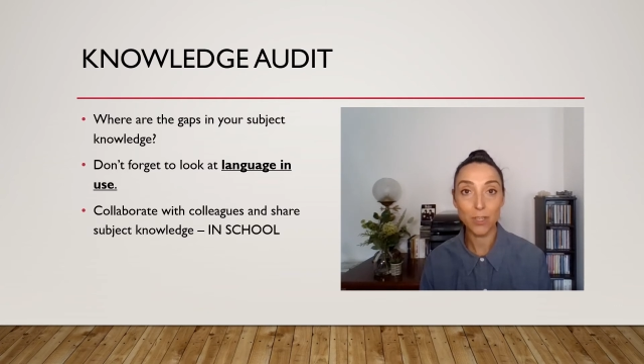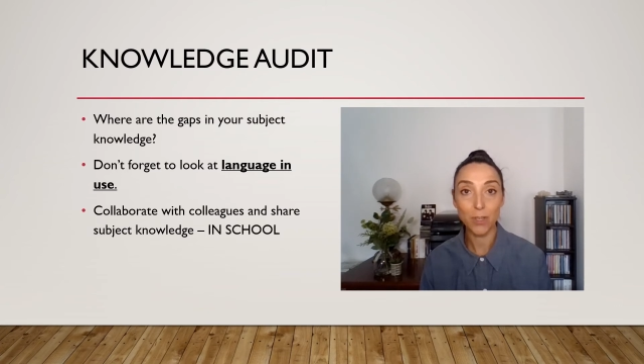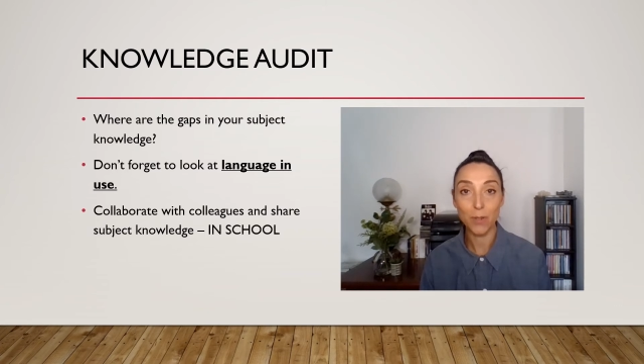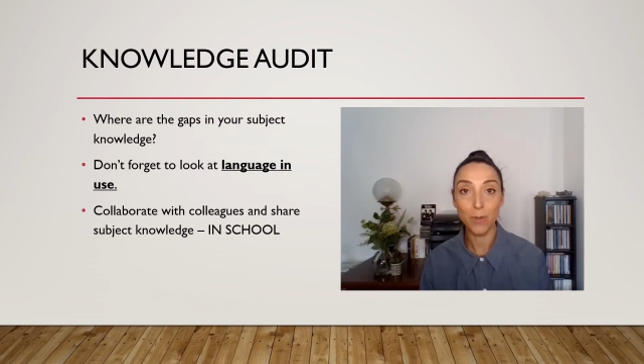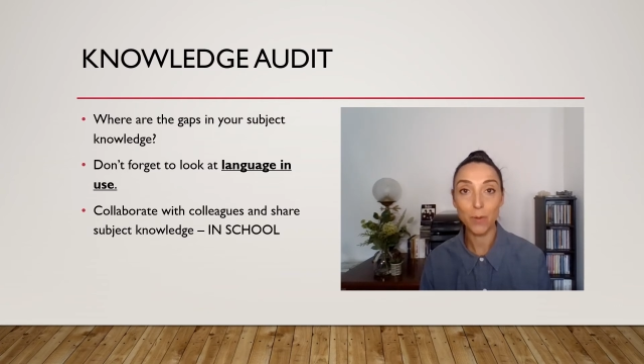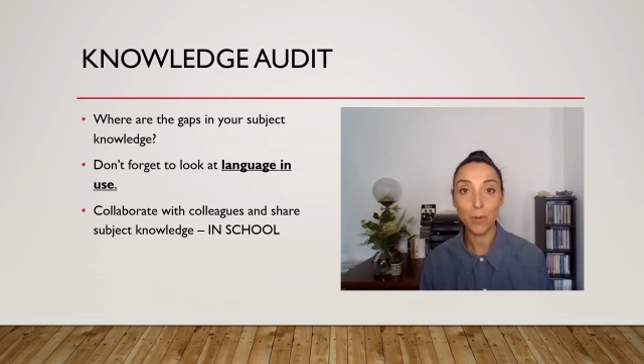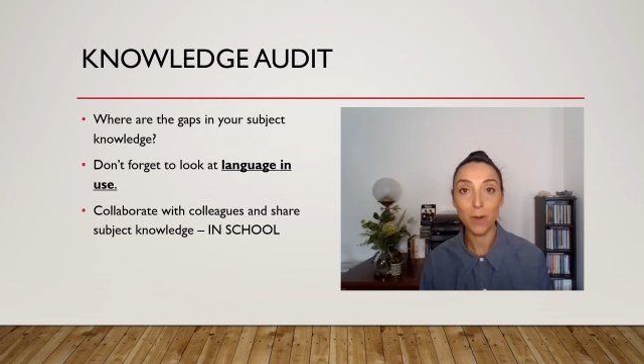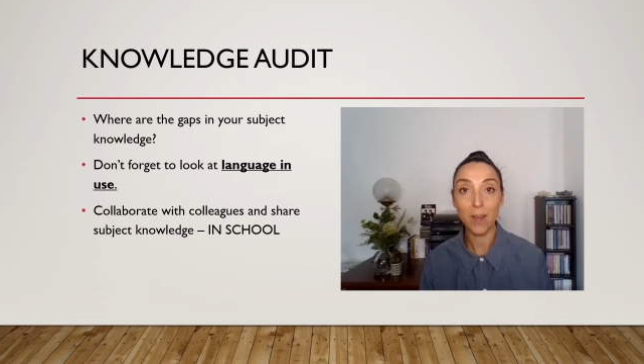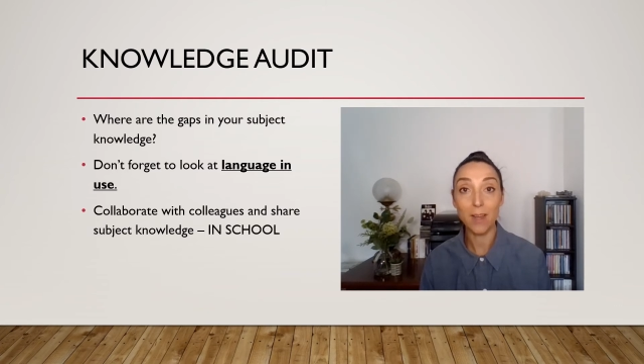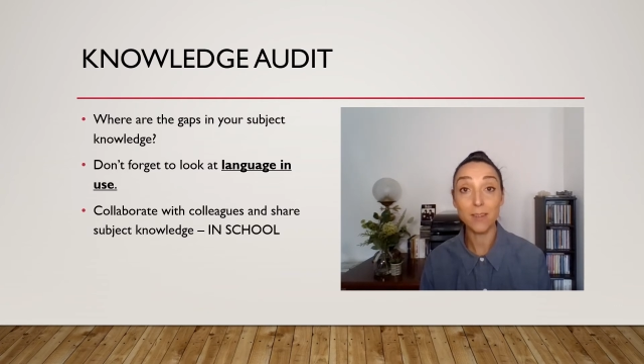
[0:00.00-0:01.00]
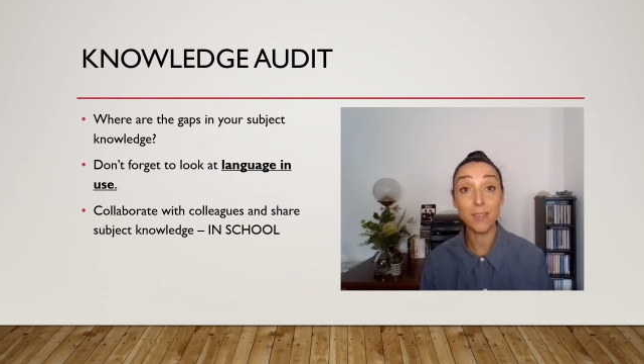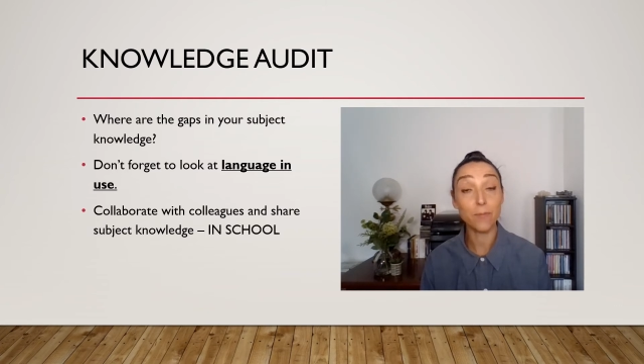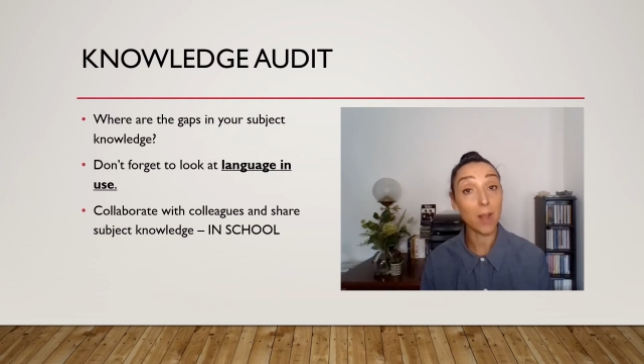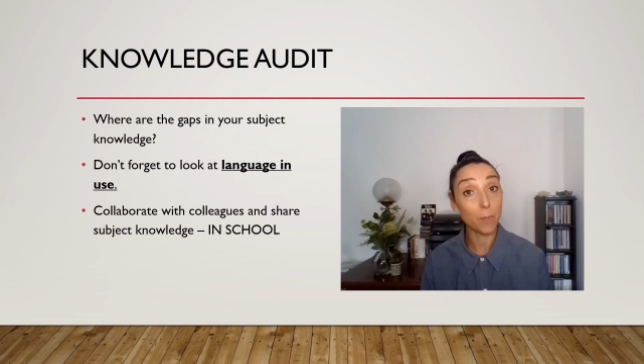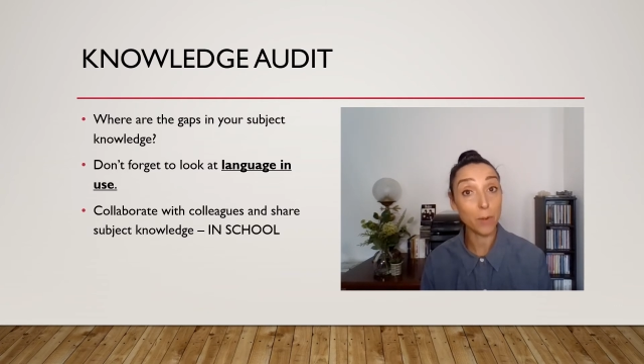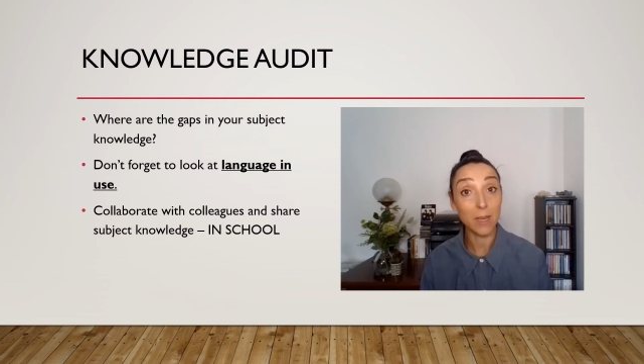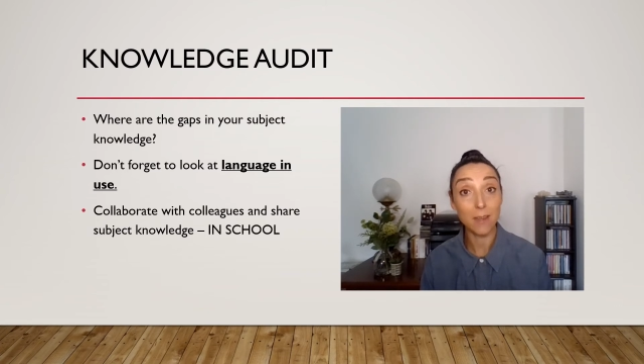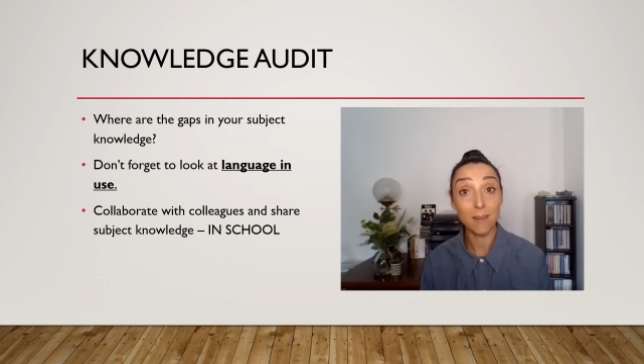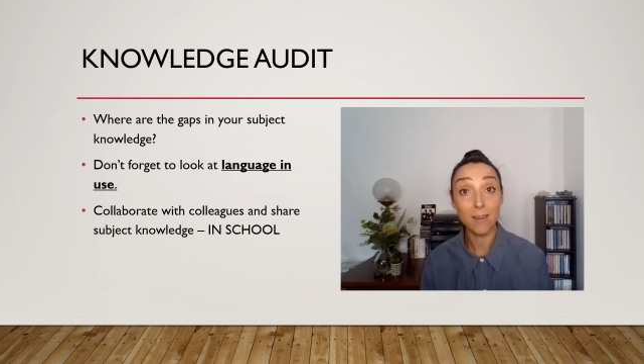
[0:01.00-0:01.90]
to developing